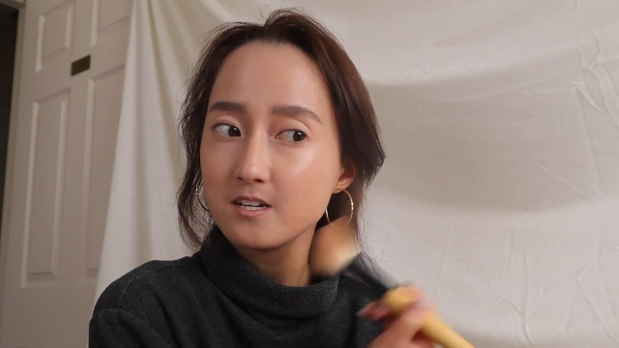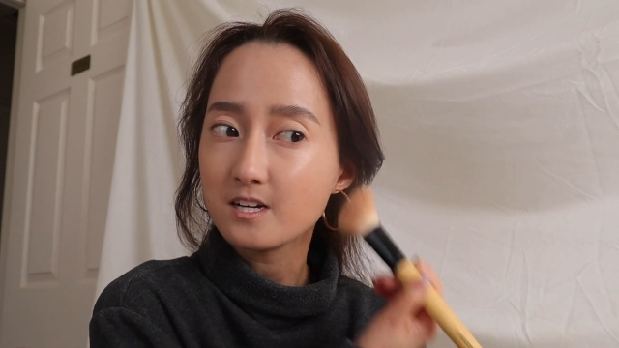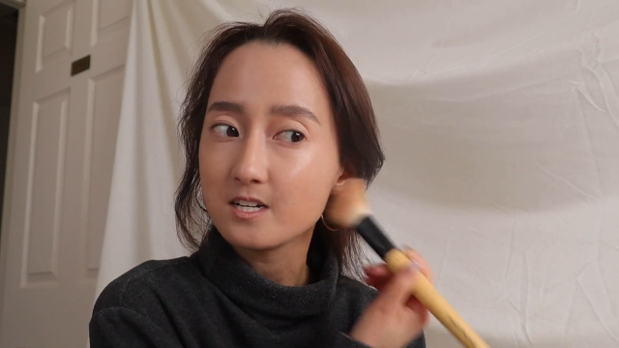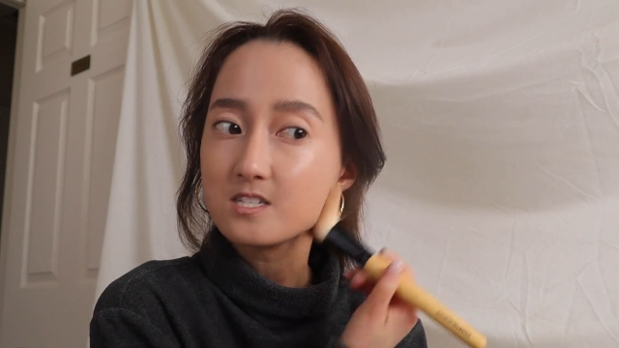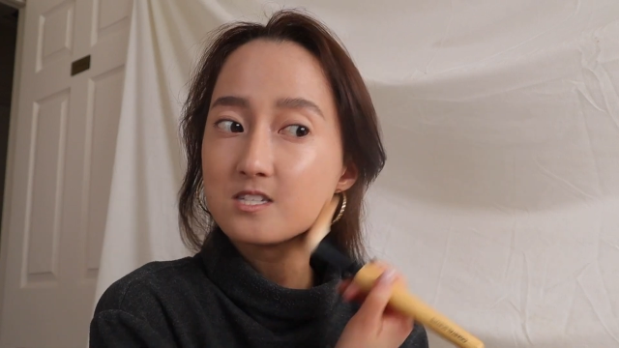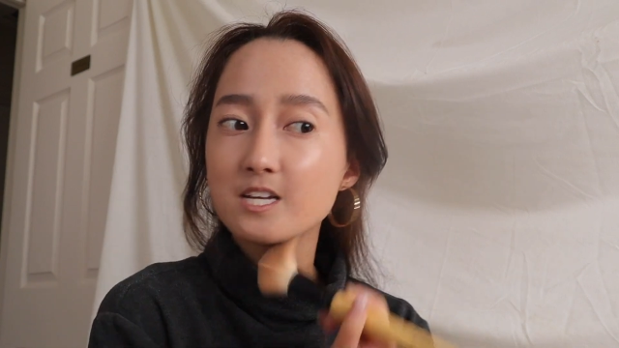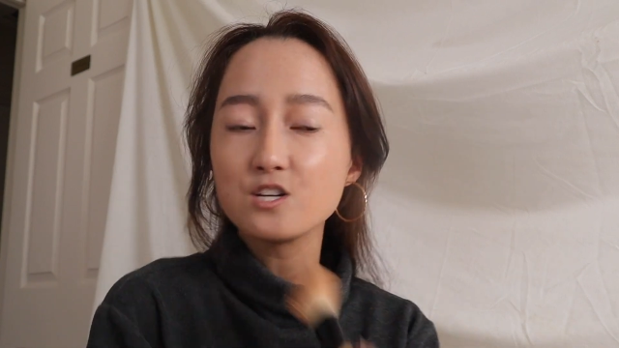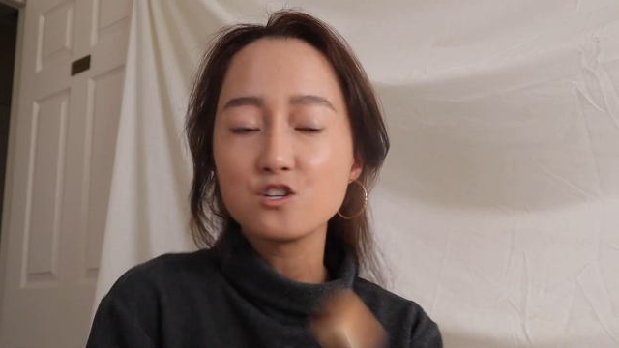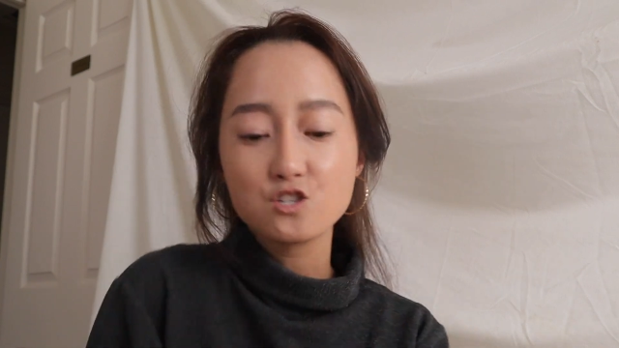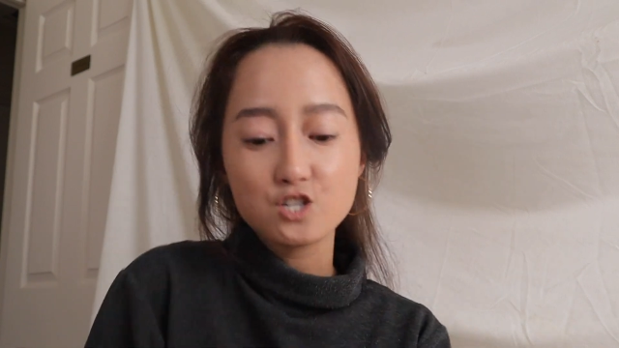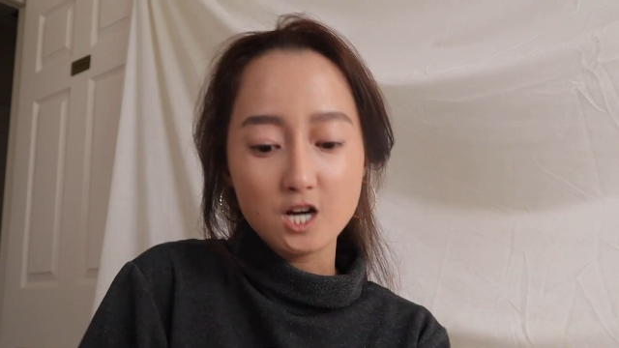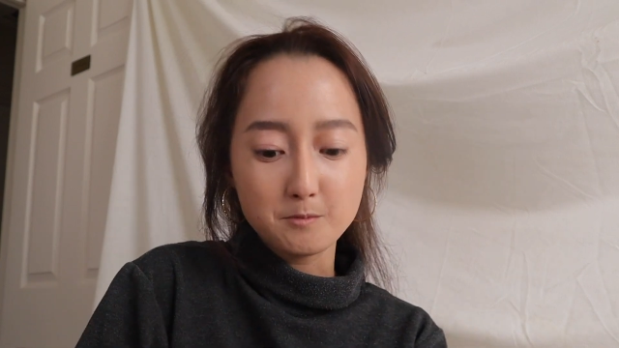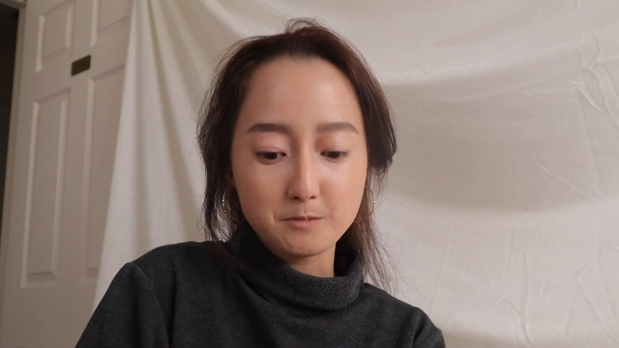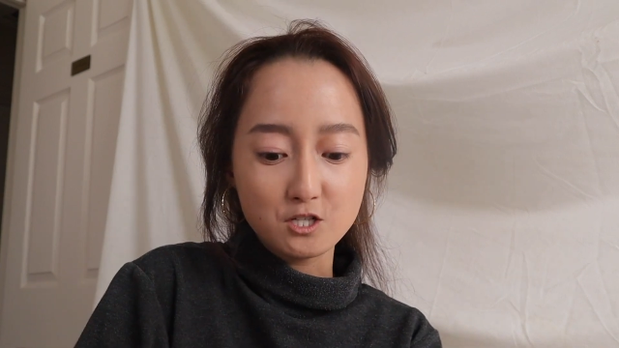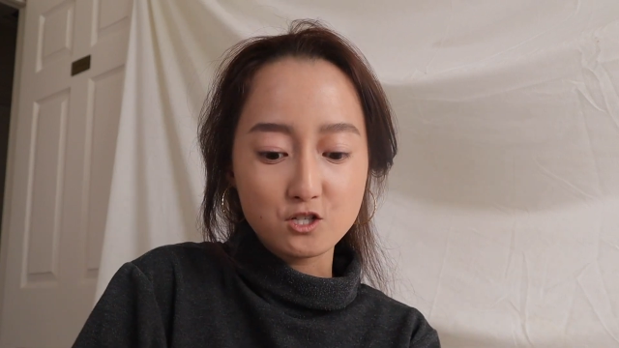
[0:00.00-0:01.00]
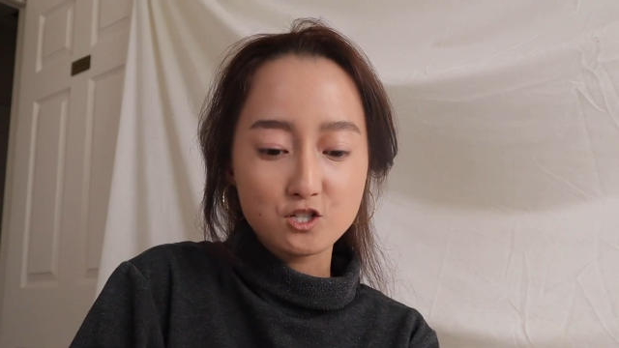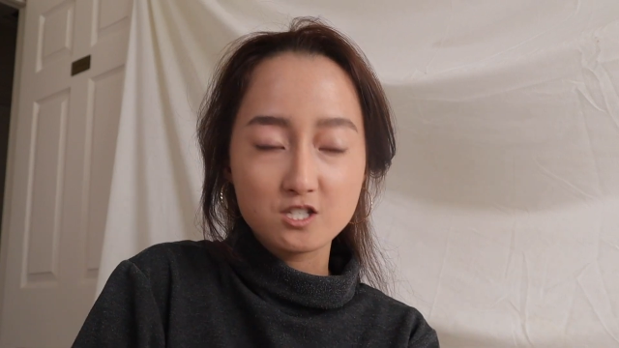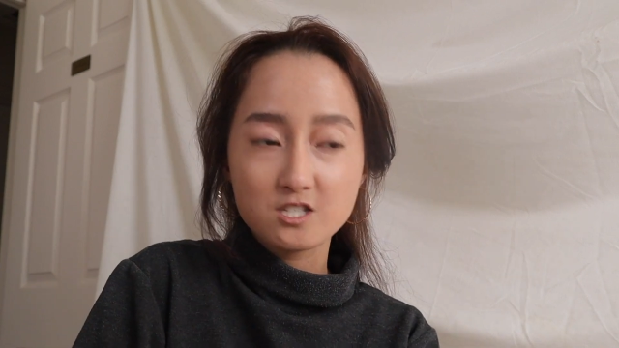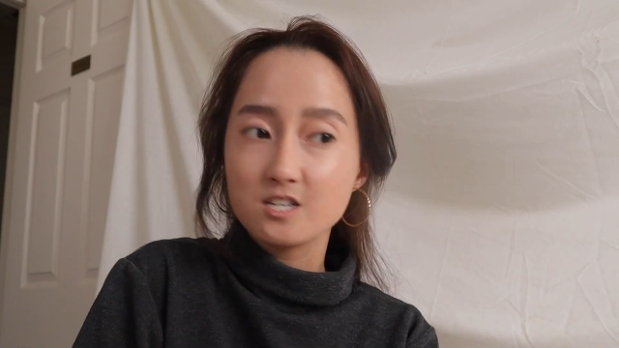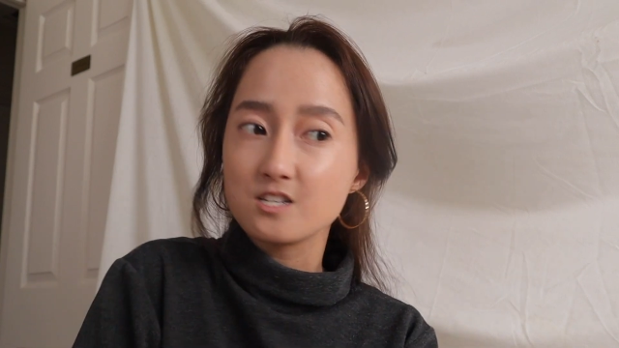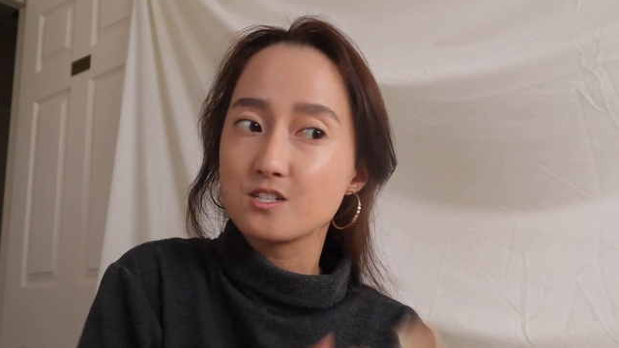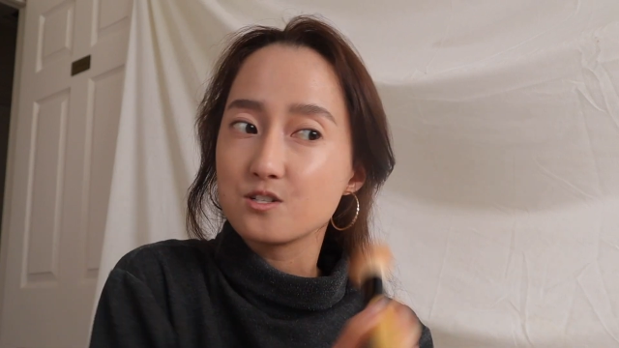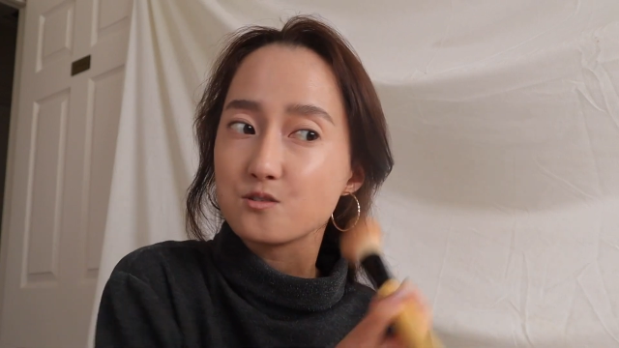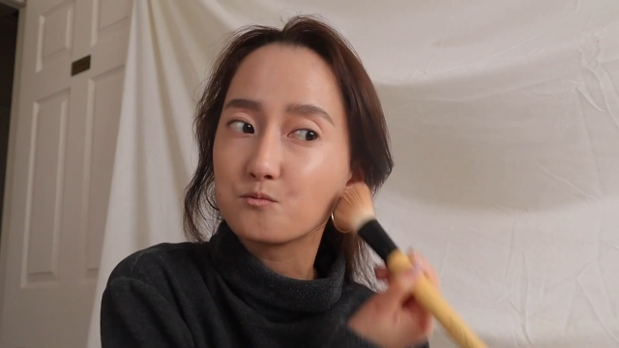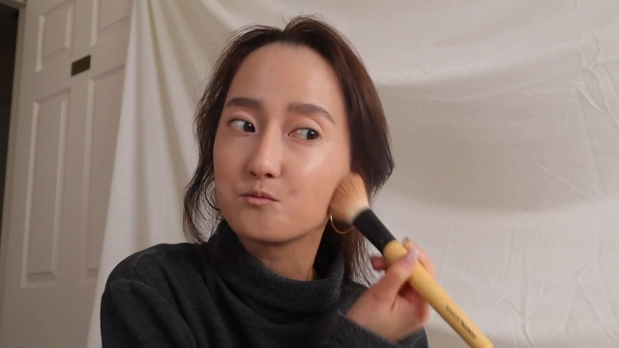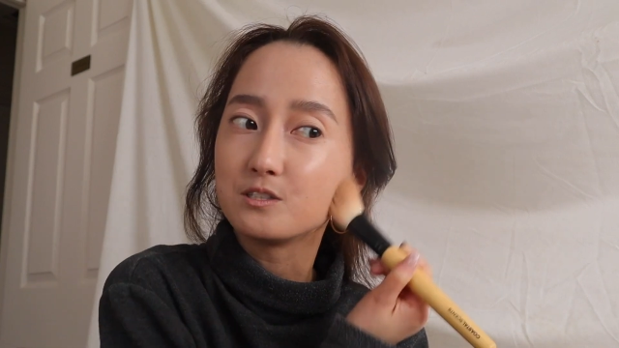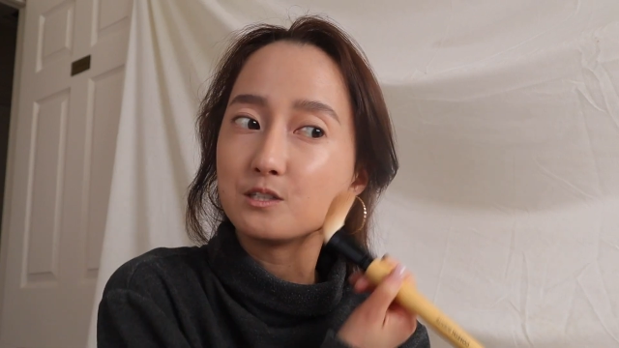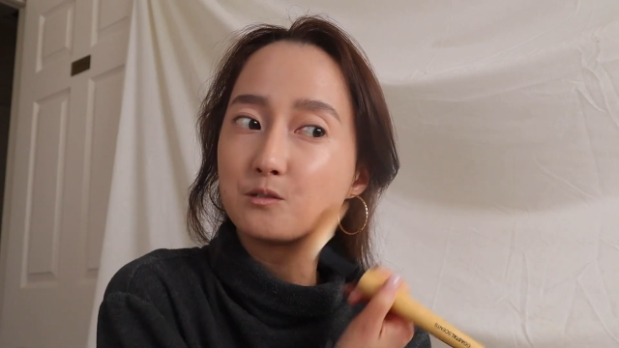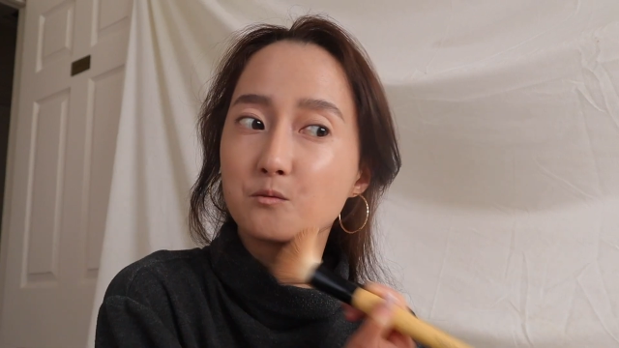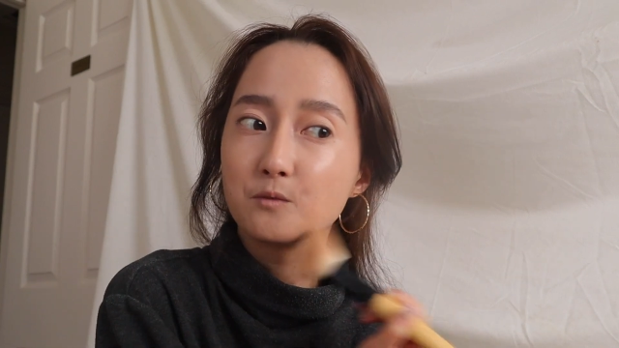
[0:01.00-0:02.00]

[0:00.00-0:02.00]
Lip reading: I say chubby just because it's really